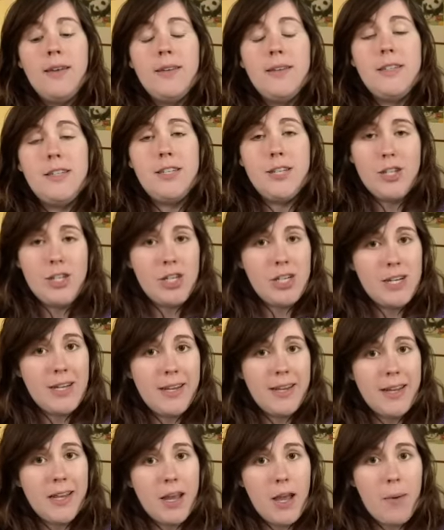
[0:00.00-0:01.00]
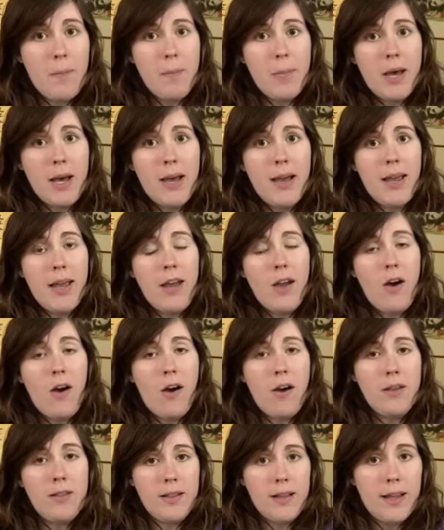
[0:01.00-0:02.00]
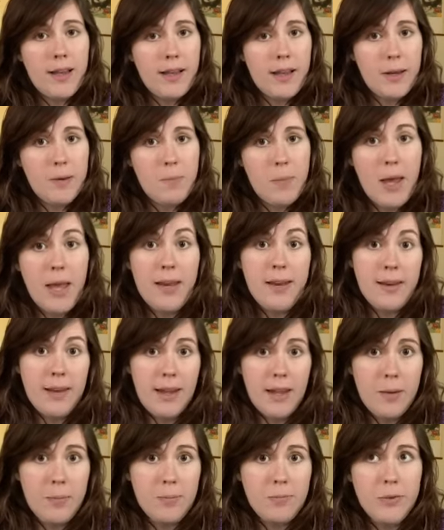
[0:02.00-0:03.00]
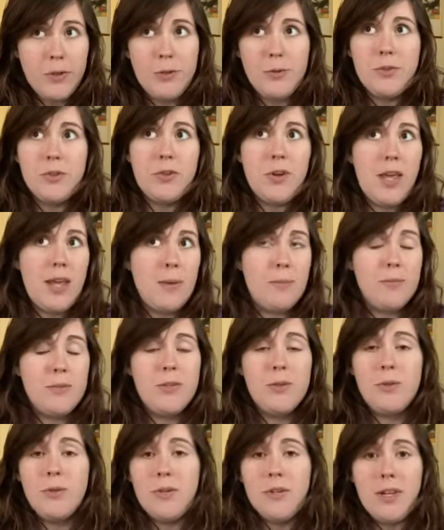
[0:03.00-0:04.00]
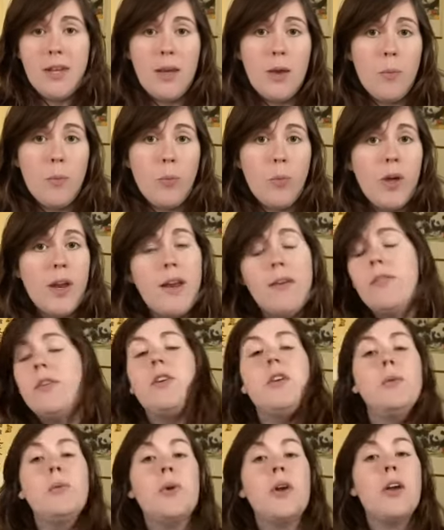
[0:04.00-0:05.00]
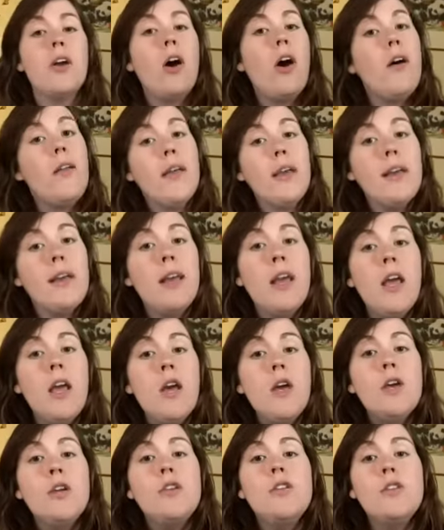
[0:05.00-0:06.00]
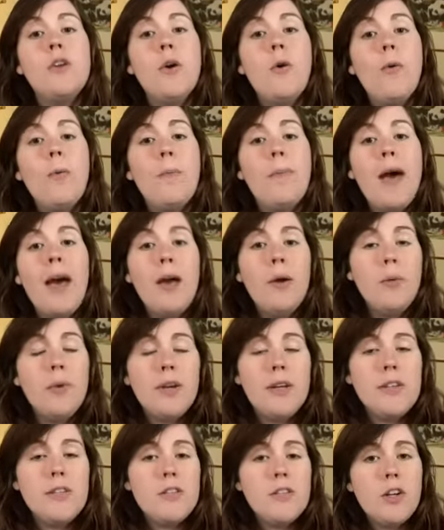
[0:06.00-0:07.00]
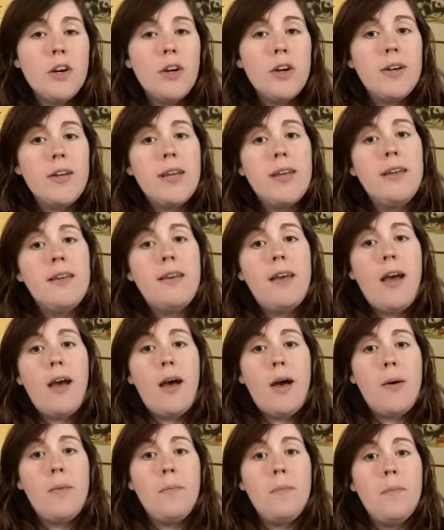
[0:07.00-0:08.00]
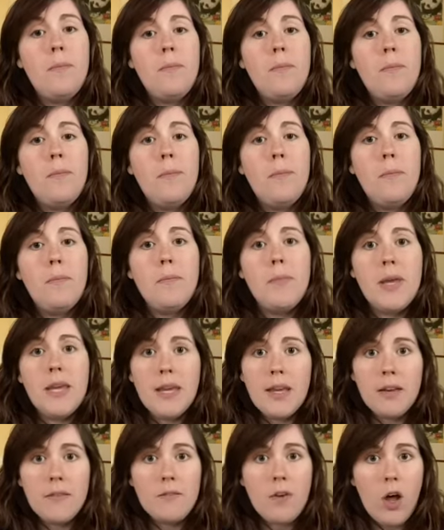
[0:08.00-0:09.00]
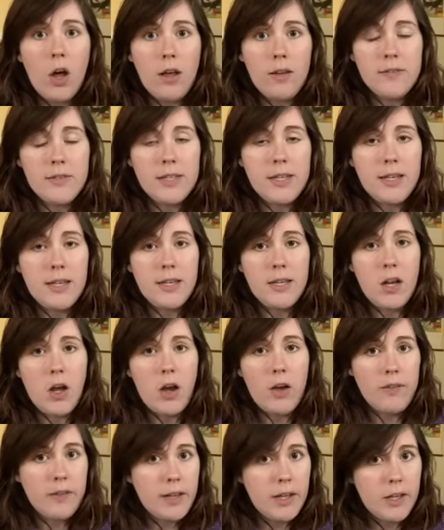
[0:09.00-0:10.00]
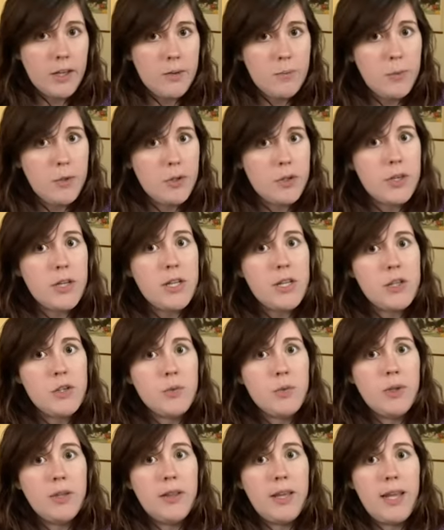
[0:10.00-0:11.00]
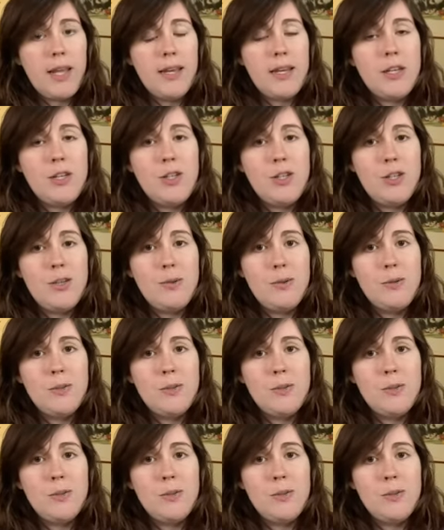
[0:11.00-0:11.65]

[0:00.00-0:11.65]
ditching my online pen name, username, pseudonym, whatever you want to call it. So back when I started um, being involved in online communities related to